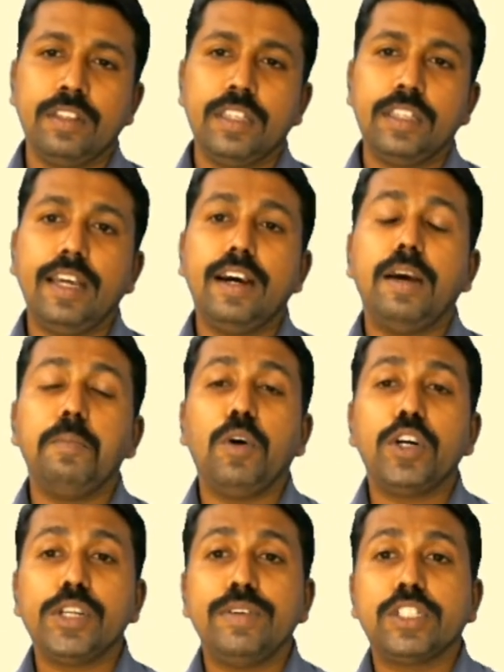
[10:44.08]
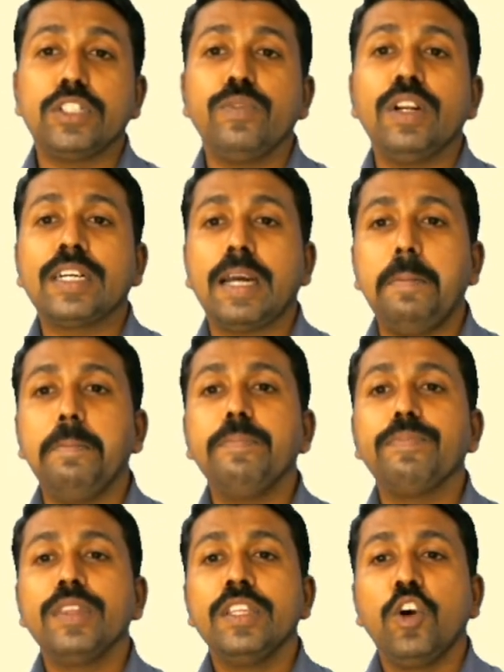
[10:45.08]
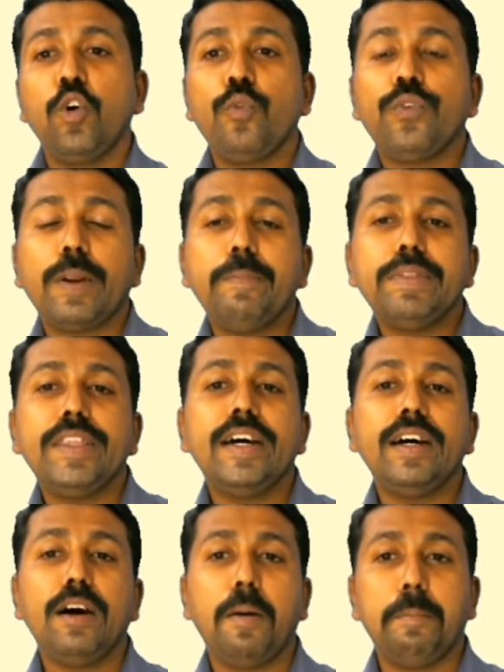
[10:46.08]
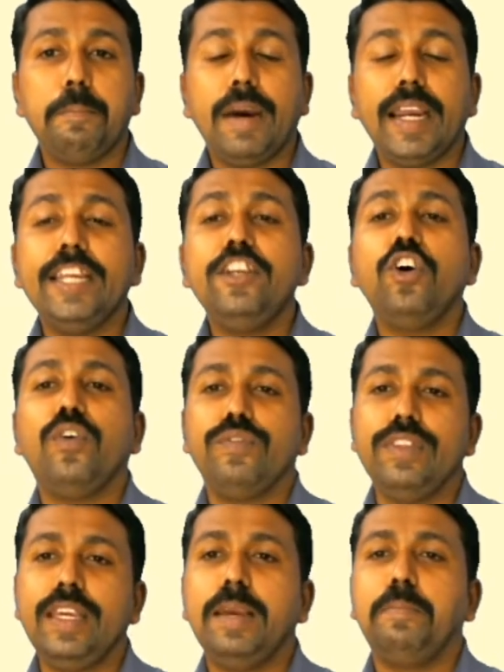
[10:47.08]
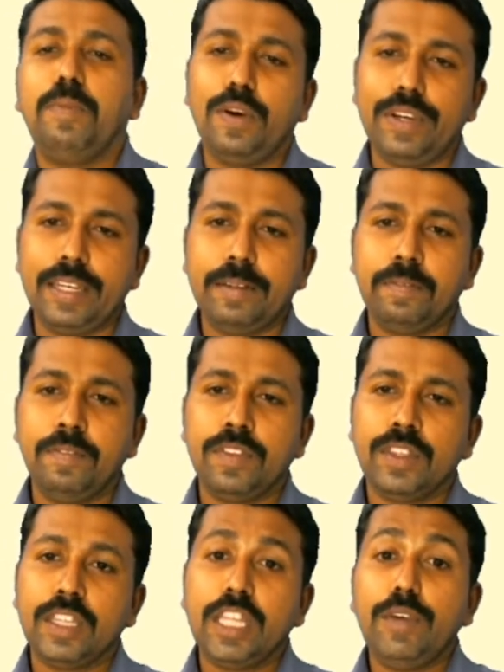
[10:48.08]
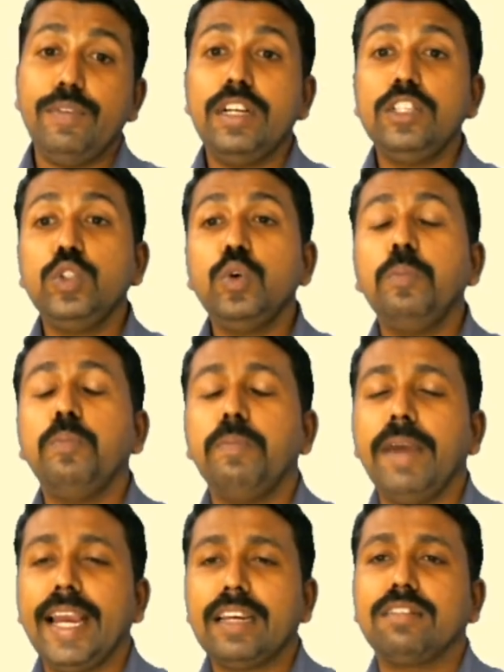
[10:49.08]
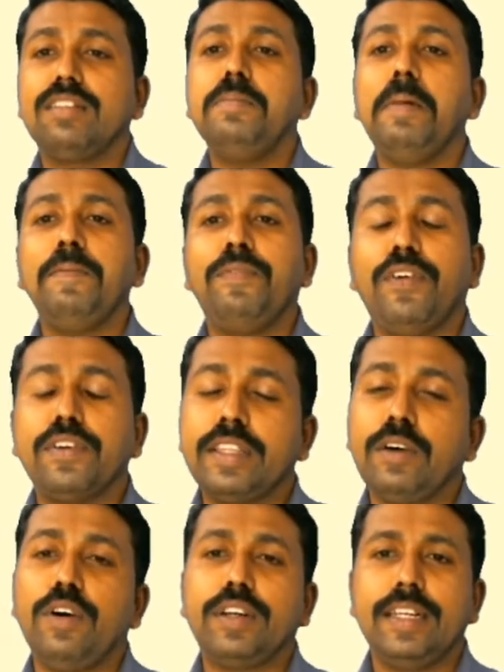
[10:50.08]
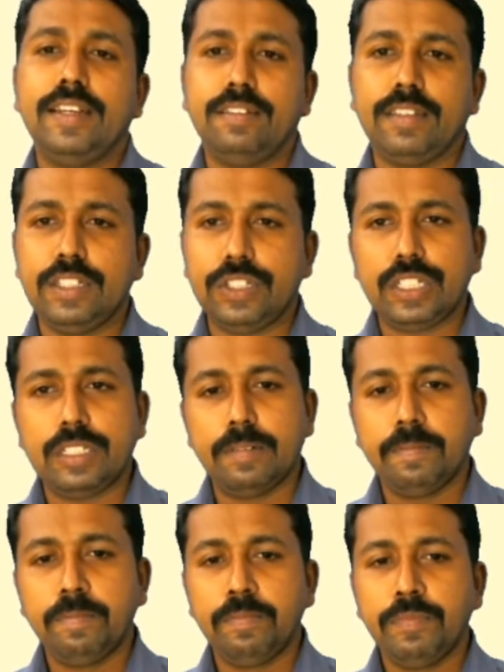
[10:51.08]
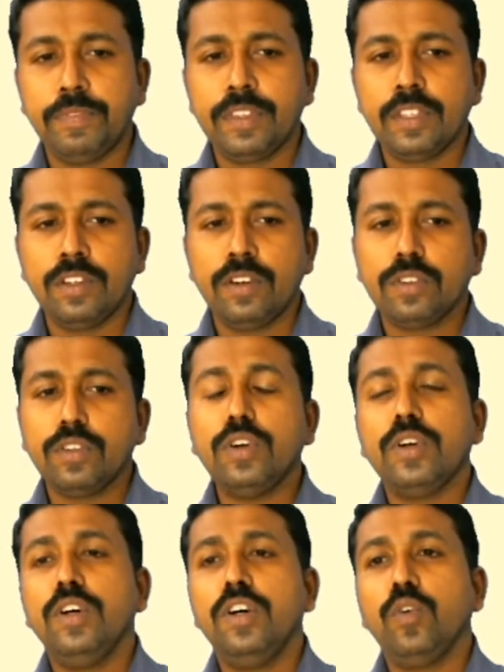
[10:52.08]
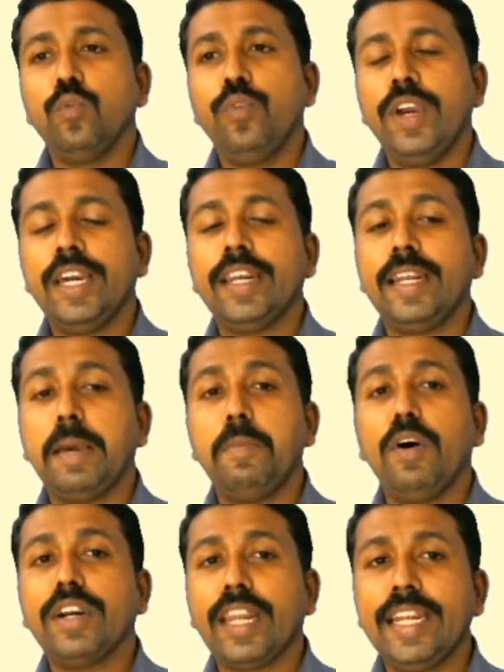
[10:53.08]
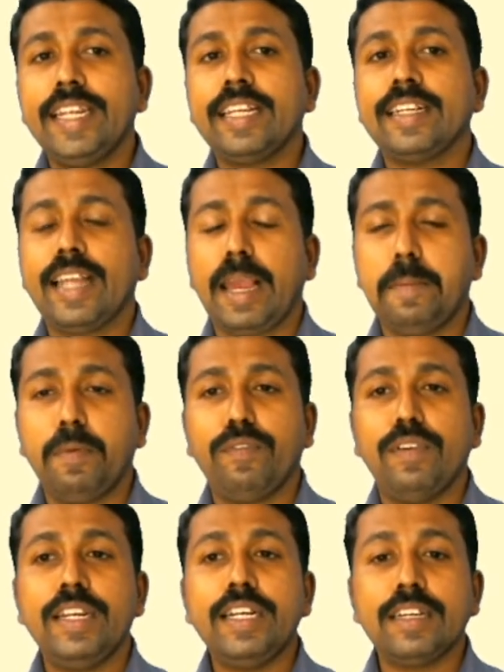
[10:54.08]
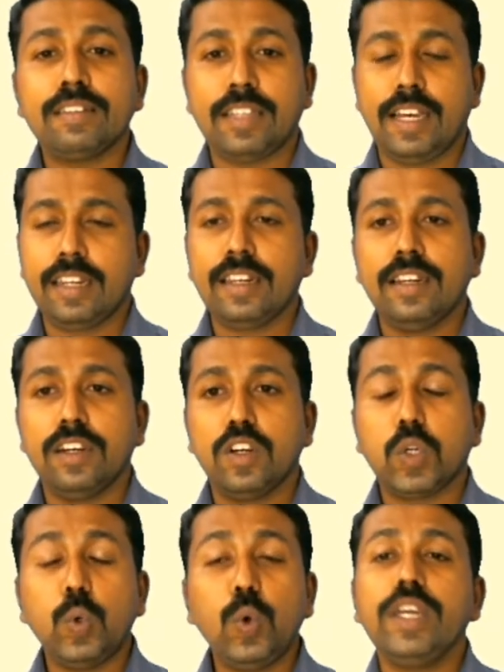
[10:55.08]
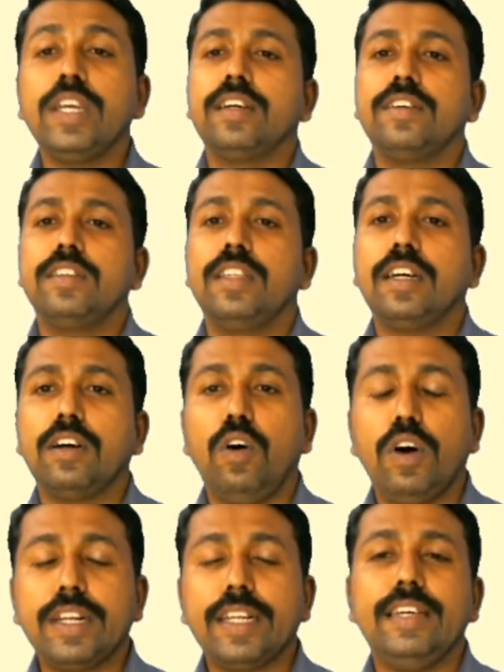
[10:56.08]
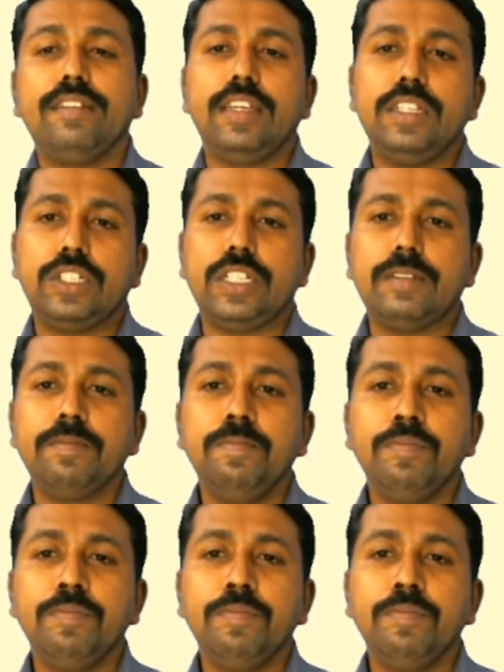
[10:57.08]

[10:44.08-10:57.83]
The motivation will come from the mind of the employee. They will do maximum for the organization. So, where democratic type of leaders are ruling the organization,